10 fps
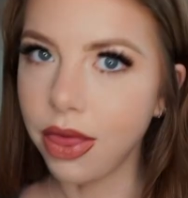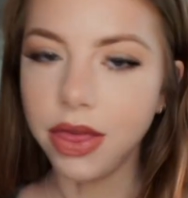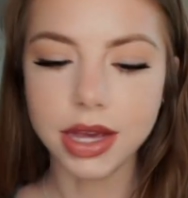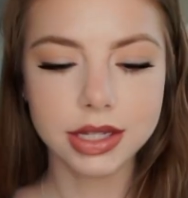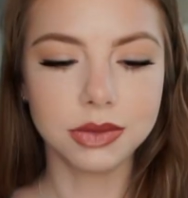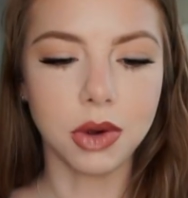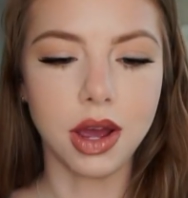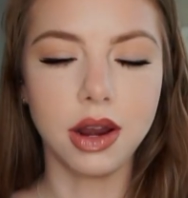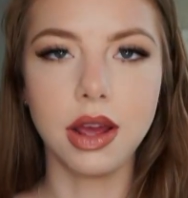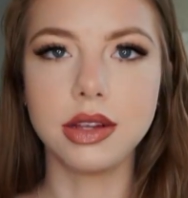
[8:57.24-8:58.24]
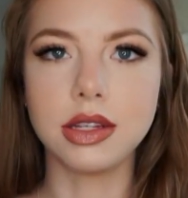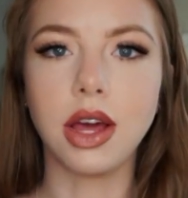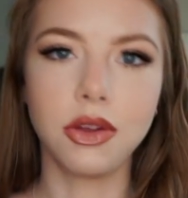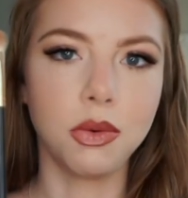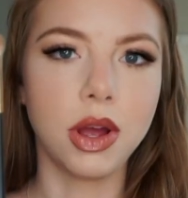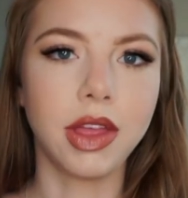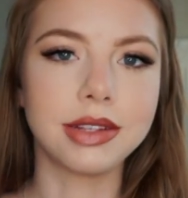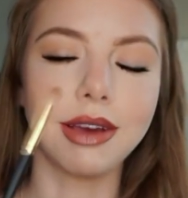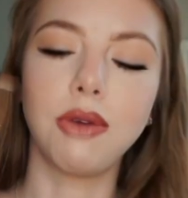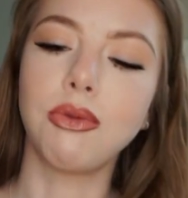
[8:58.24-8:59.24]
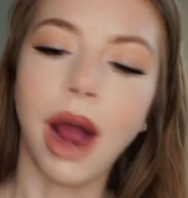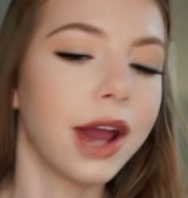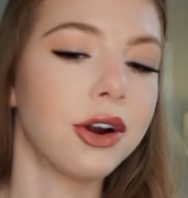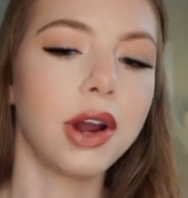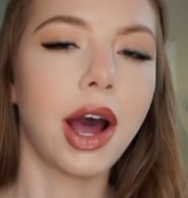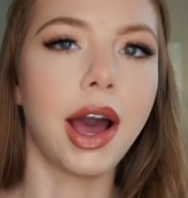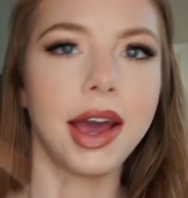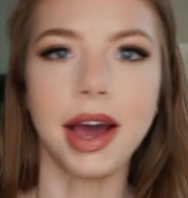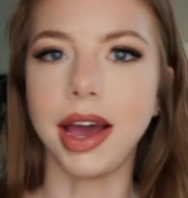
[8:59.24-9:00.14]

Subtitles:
This one is another one that's like ride or die.